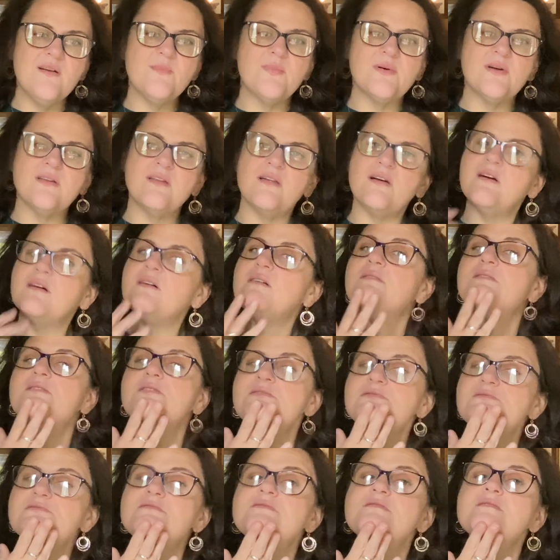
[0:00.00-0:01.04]
but
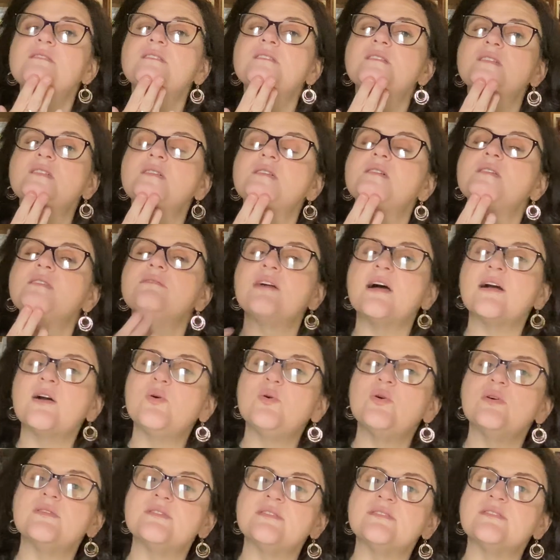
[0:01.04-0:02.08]
that
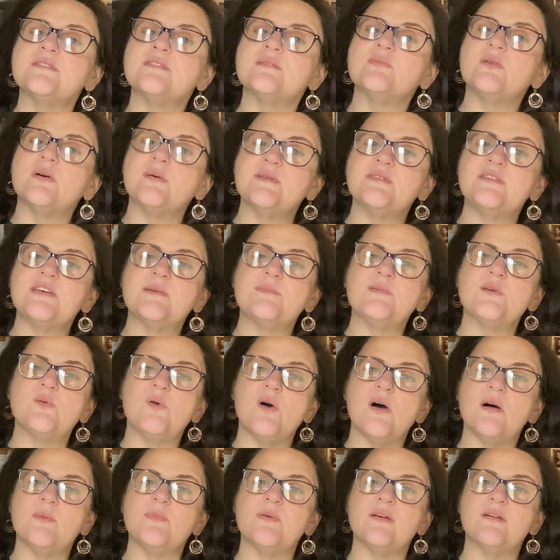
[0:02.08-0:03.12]
quilt is going to probably take me a
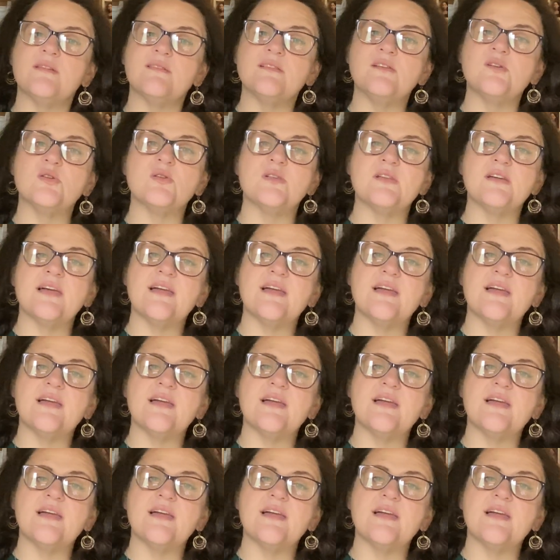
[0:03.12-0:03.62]
while because literally,